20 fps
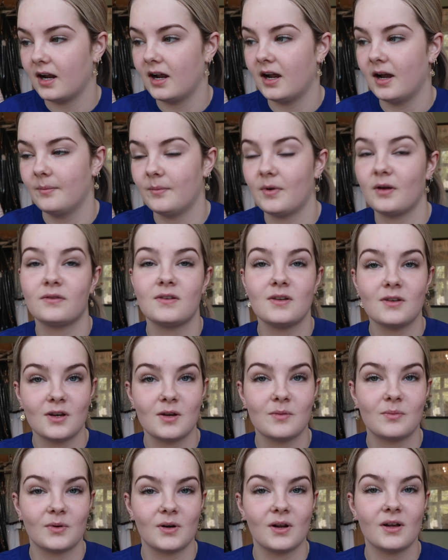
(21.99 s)
A few
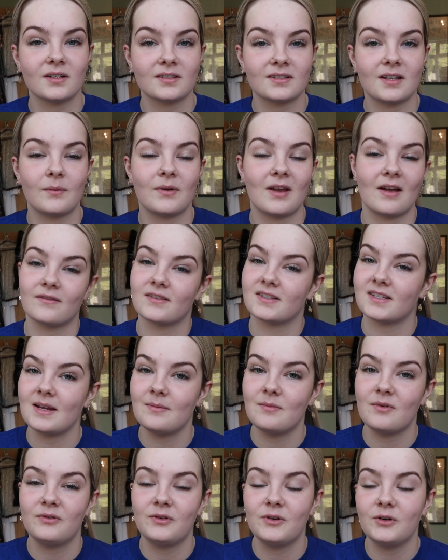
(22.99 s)
new products that we haven't
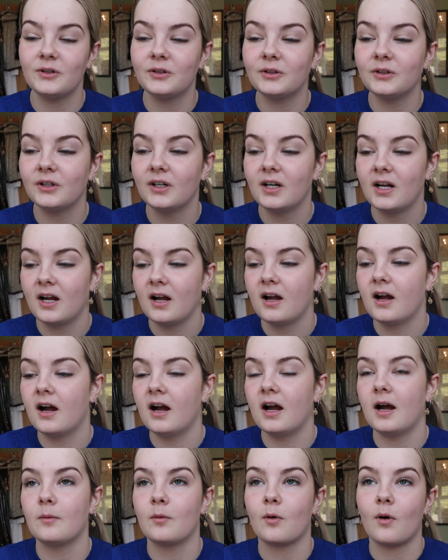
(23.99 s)
seen before,
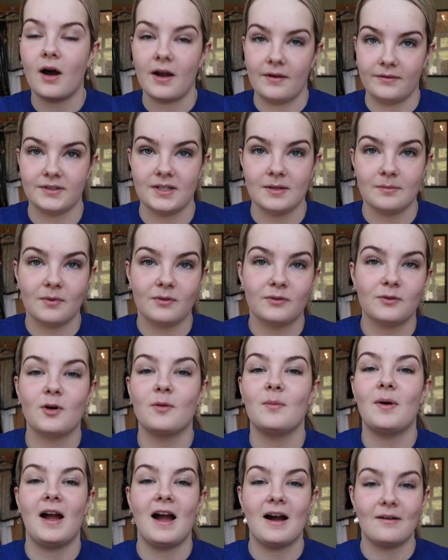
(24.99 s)
well I've seen
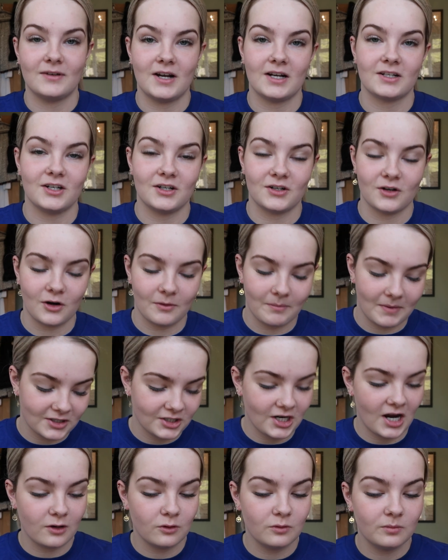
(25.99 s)
before but I haven't actually showed on my
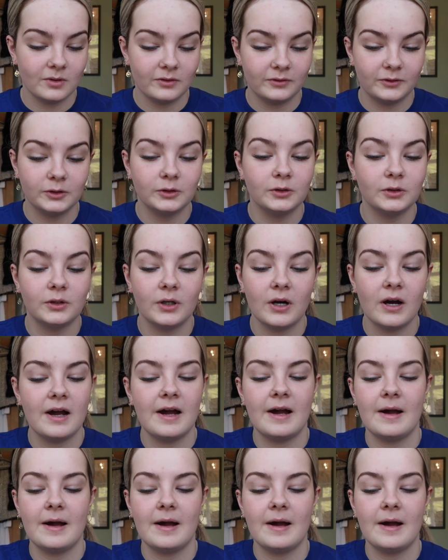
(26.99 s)
channel before.